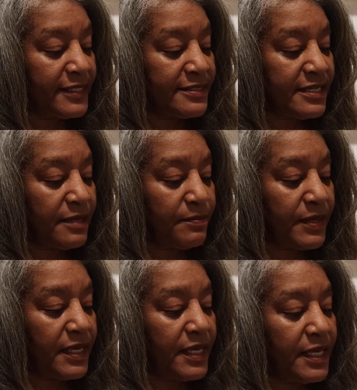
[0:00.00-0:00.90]
it deep
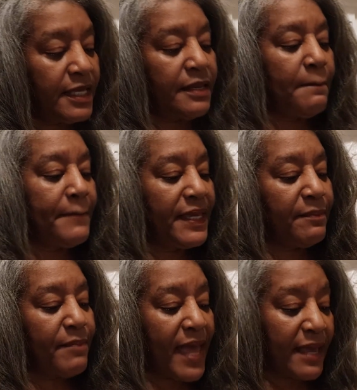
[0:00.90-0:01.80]
in a
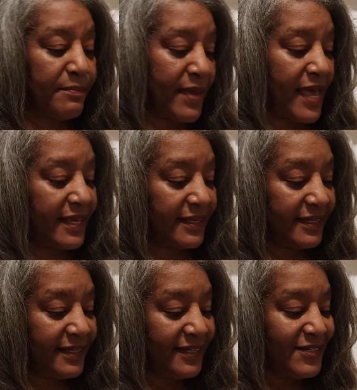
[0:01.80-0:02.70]
big backpack.
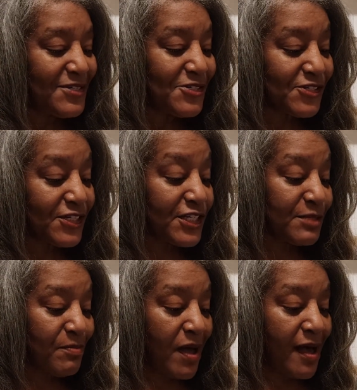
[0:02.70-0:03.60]
She'd
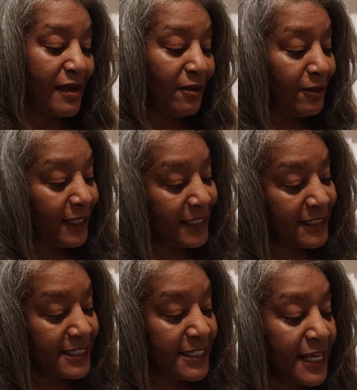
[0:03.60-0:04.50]
smile and
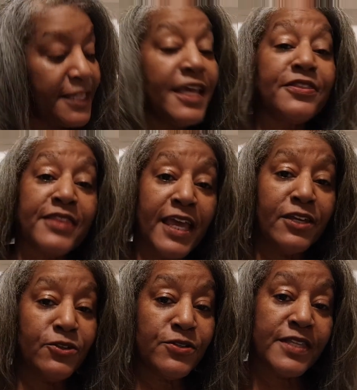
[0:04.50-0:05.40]
said thank
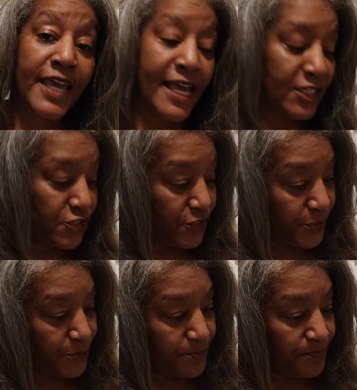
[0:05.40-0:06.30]
you to the
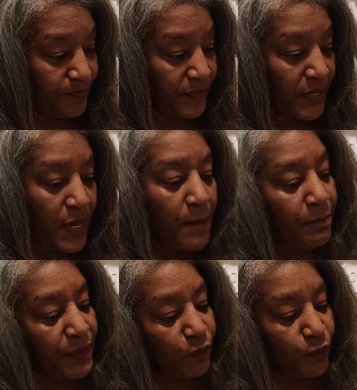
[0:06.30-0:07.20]
cashier,
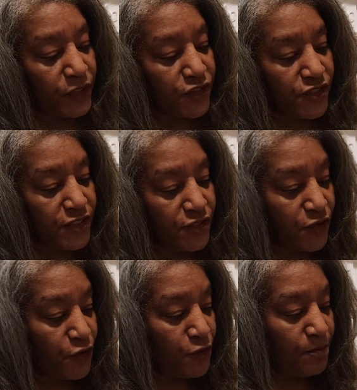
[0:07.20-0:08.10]
but when she
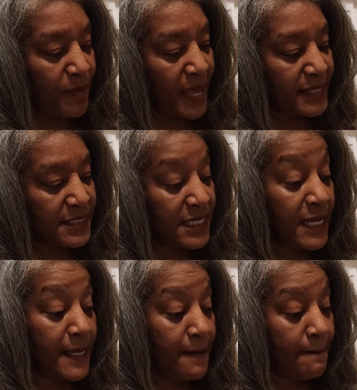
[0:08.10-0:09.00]
turned back to
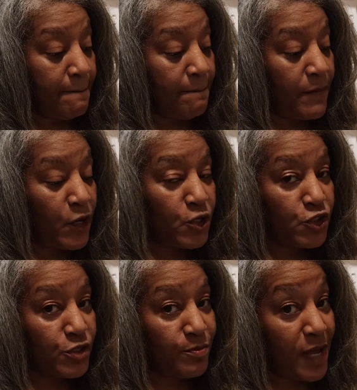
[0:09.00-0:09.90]
him, her
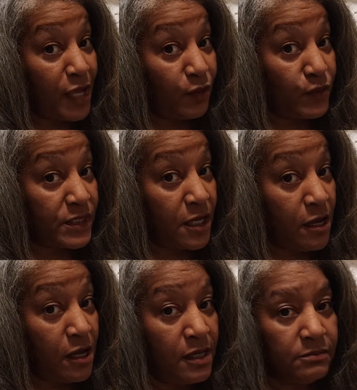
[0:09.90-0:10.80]
smile was
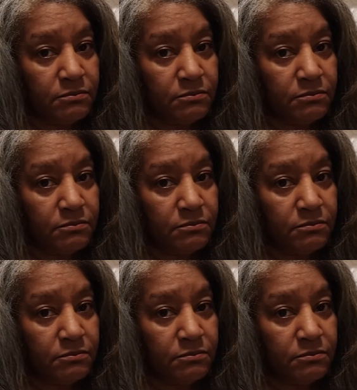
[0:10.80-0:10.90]
gone.